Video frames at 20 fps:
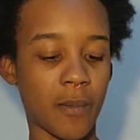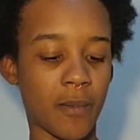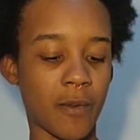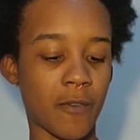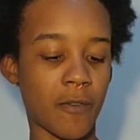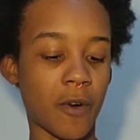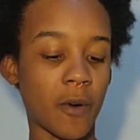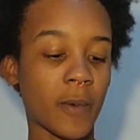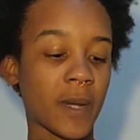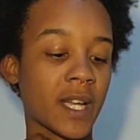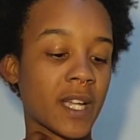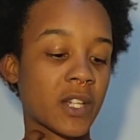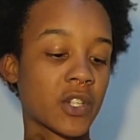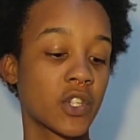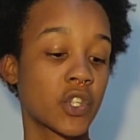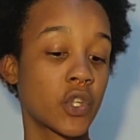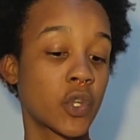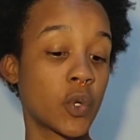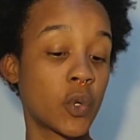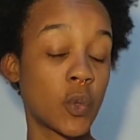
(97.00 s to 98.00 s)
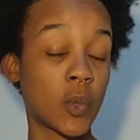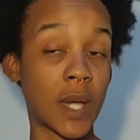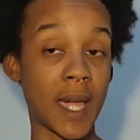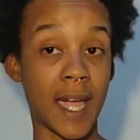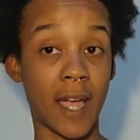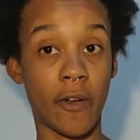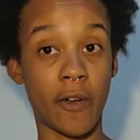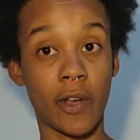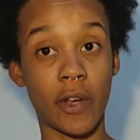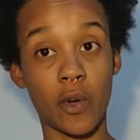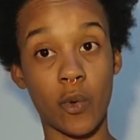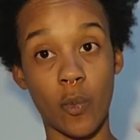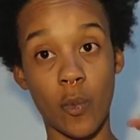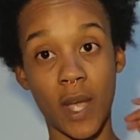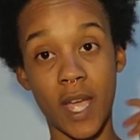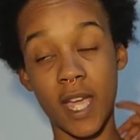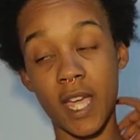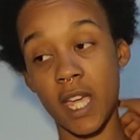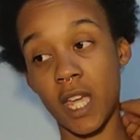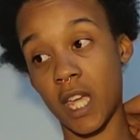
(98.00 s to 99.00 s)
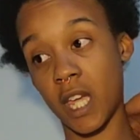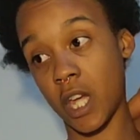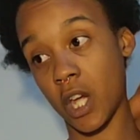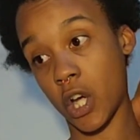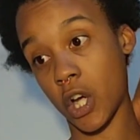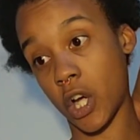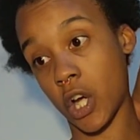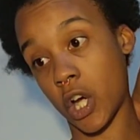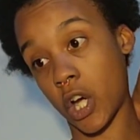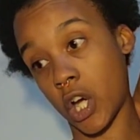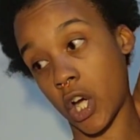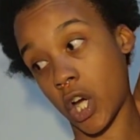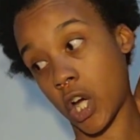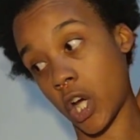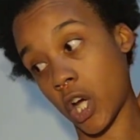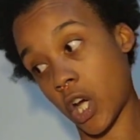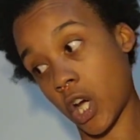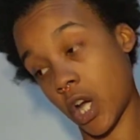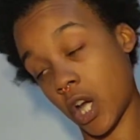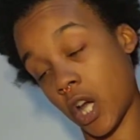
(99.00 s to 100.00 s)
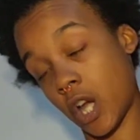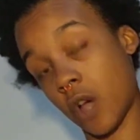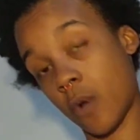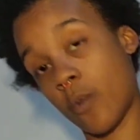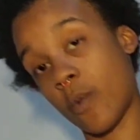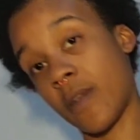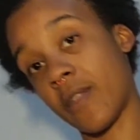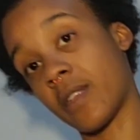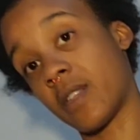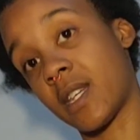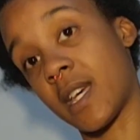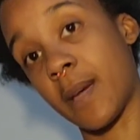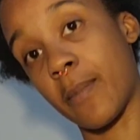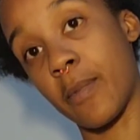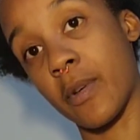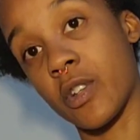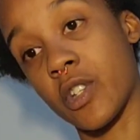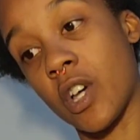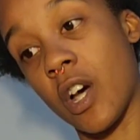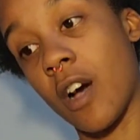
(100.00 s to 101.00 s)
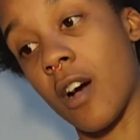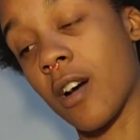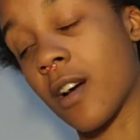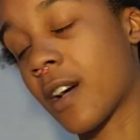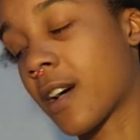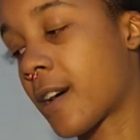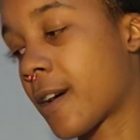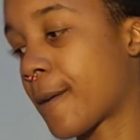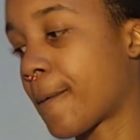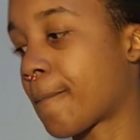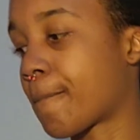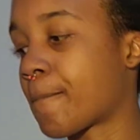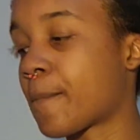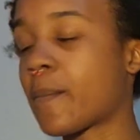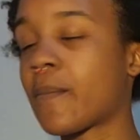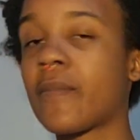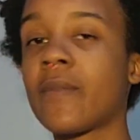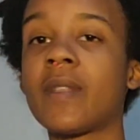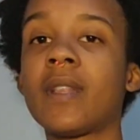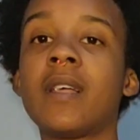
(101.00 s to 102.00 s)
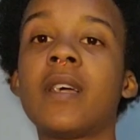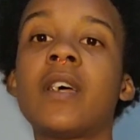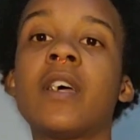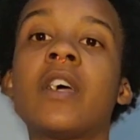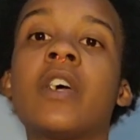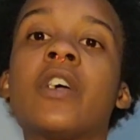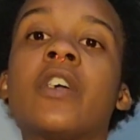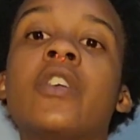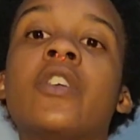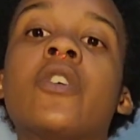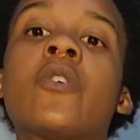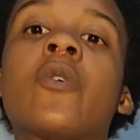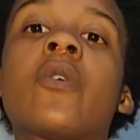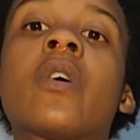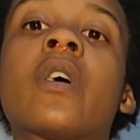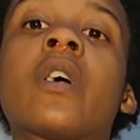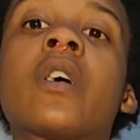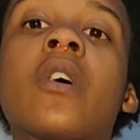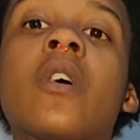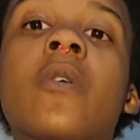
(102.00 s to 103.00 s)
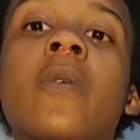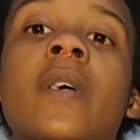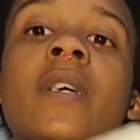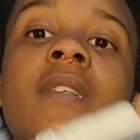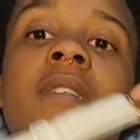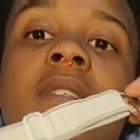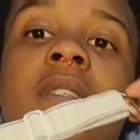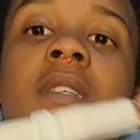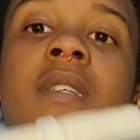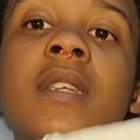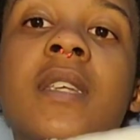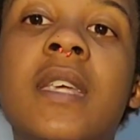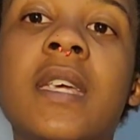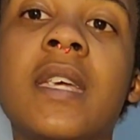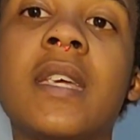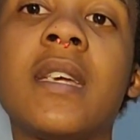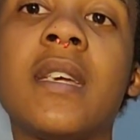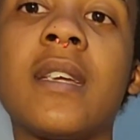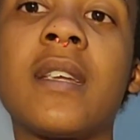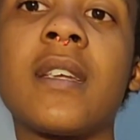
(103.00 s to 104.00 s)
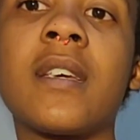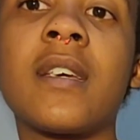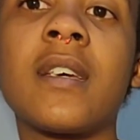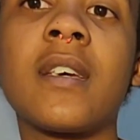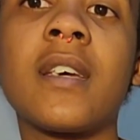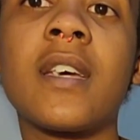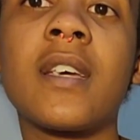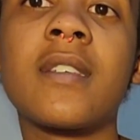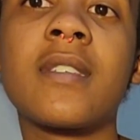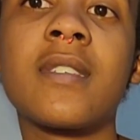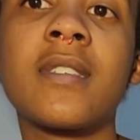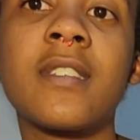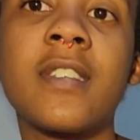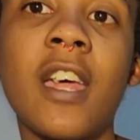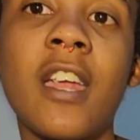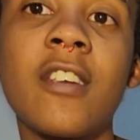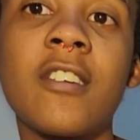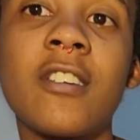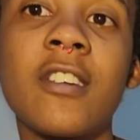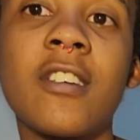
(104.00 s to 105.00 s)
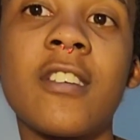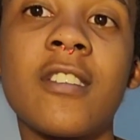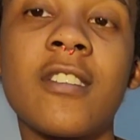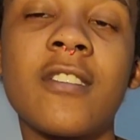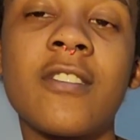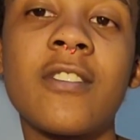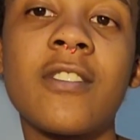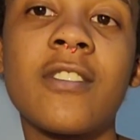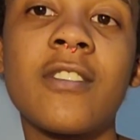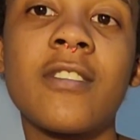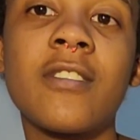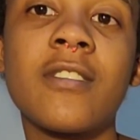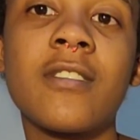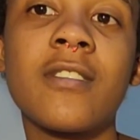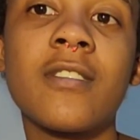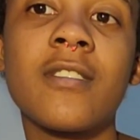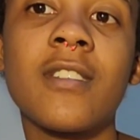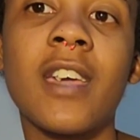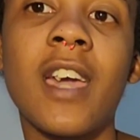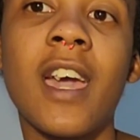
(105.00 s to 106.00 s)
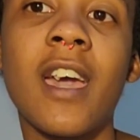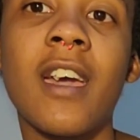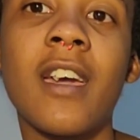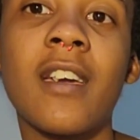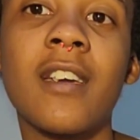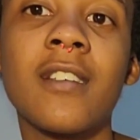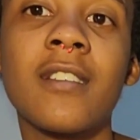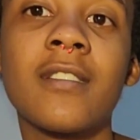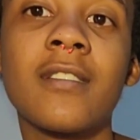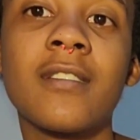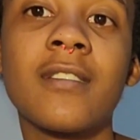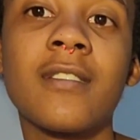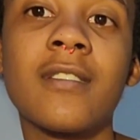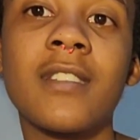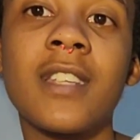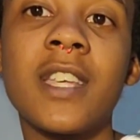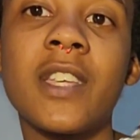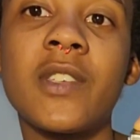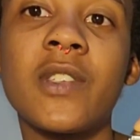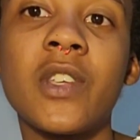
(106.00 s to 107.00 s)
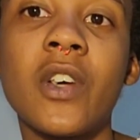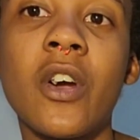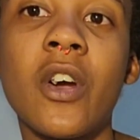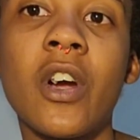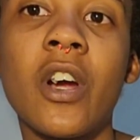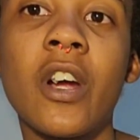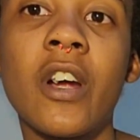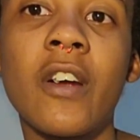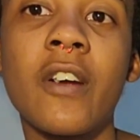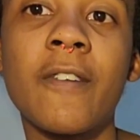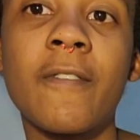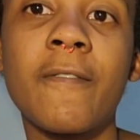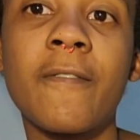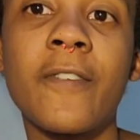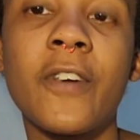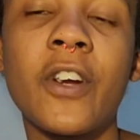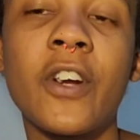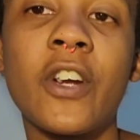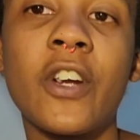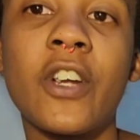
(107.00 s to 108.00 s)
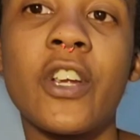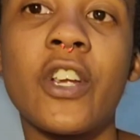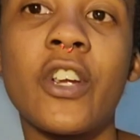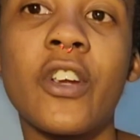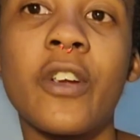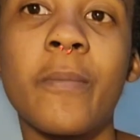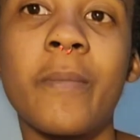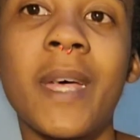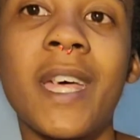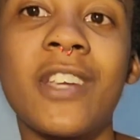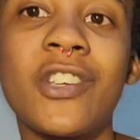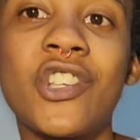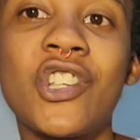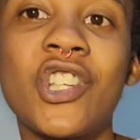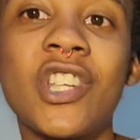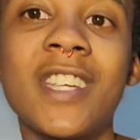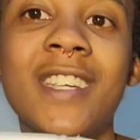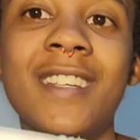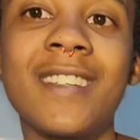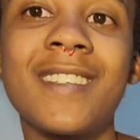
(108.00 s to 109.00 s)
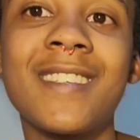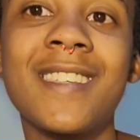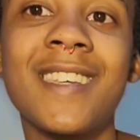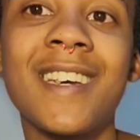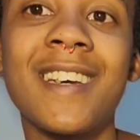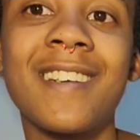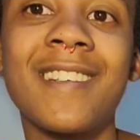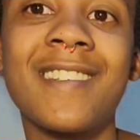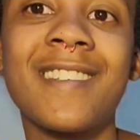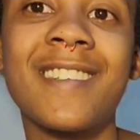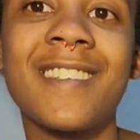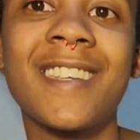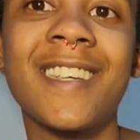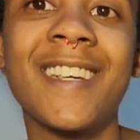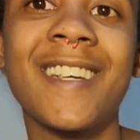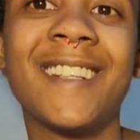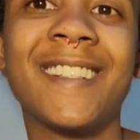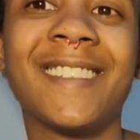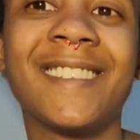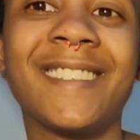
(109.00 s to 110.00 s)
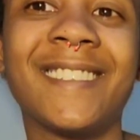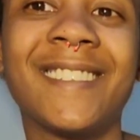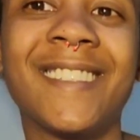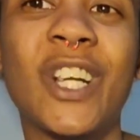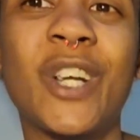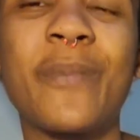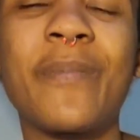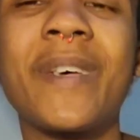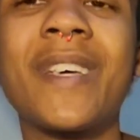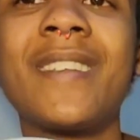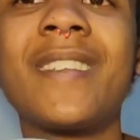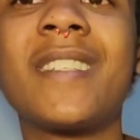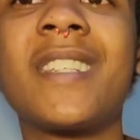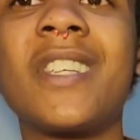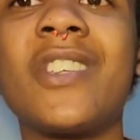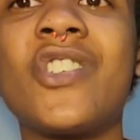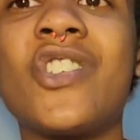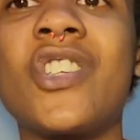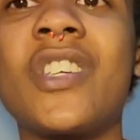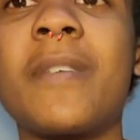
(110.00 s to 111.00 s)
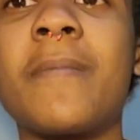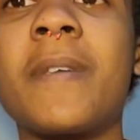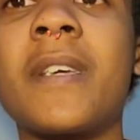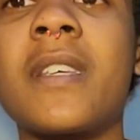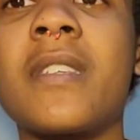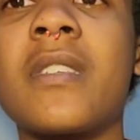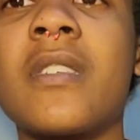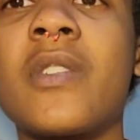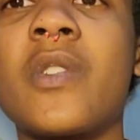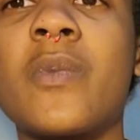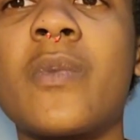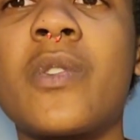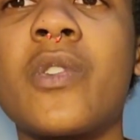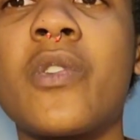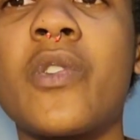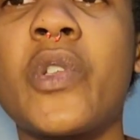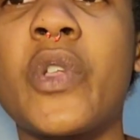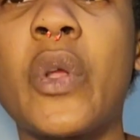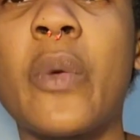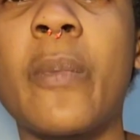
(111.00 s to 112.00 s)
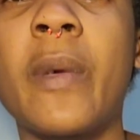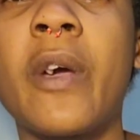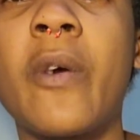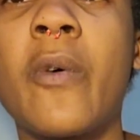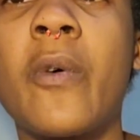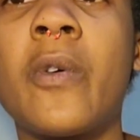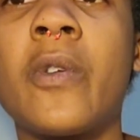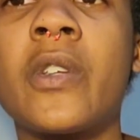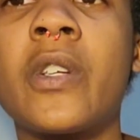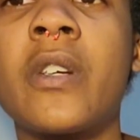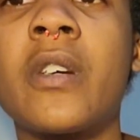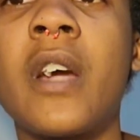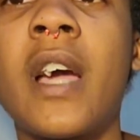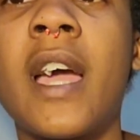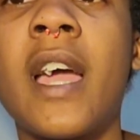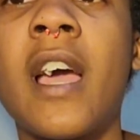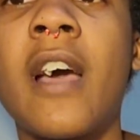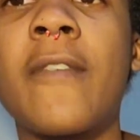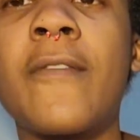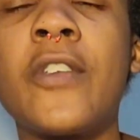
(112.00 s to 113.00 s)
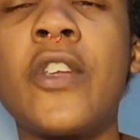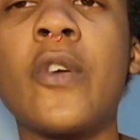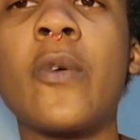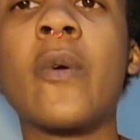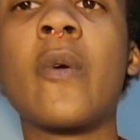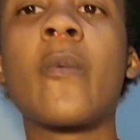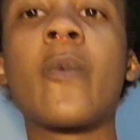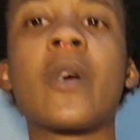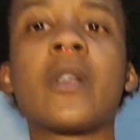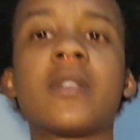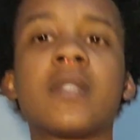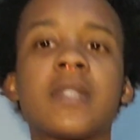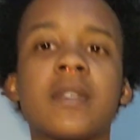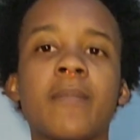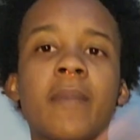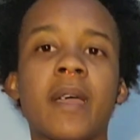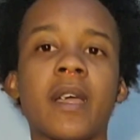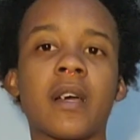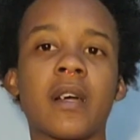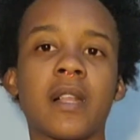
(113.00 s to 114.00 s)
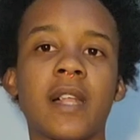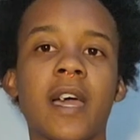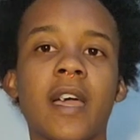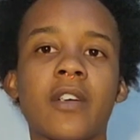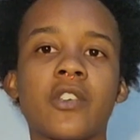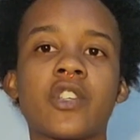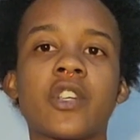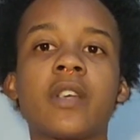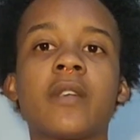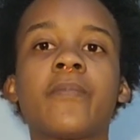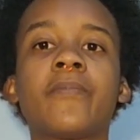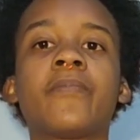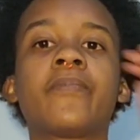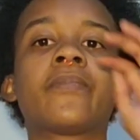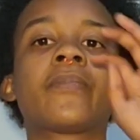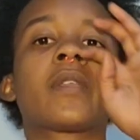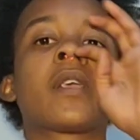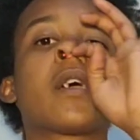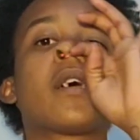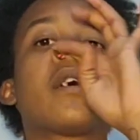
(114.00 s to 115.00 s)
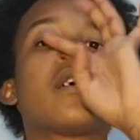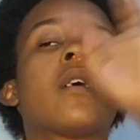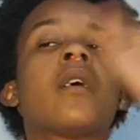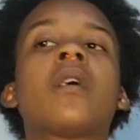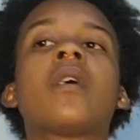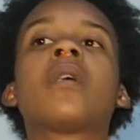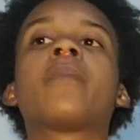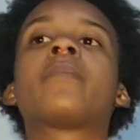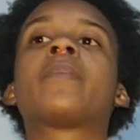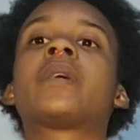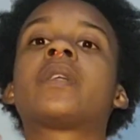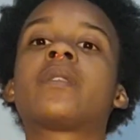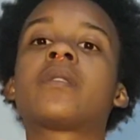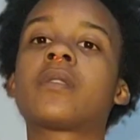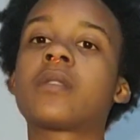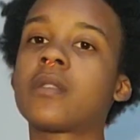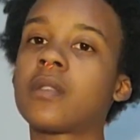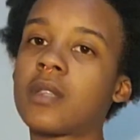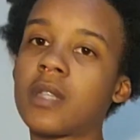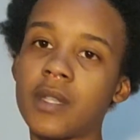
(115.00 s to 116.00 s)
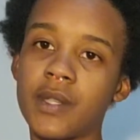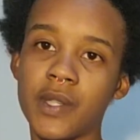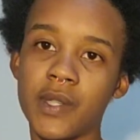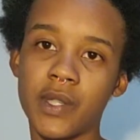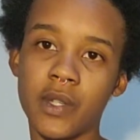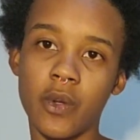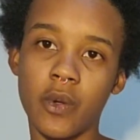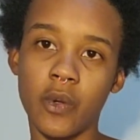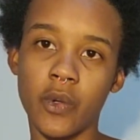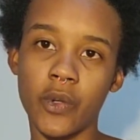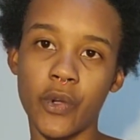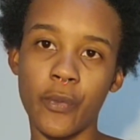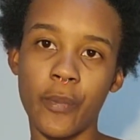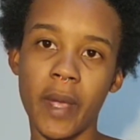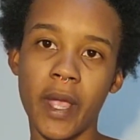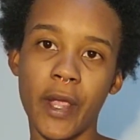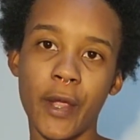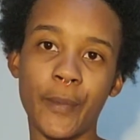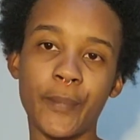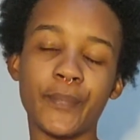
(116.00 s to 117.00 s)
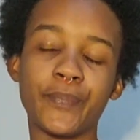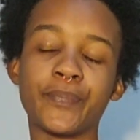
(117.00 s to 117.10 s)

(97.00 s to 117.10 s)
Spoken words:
Before we get too carried away here with diaper talk, you're going to need extenders, okay? These are for your bed sheets, actually. They're a bit dingy because these ones are a little bit older. I have newer ones in my collection, but this is an older pair.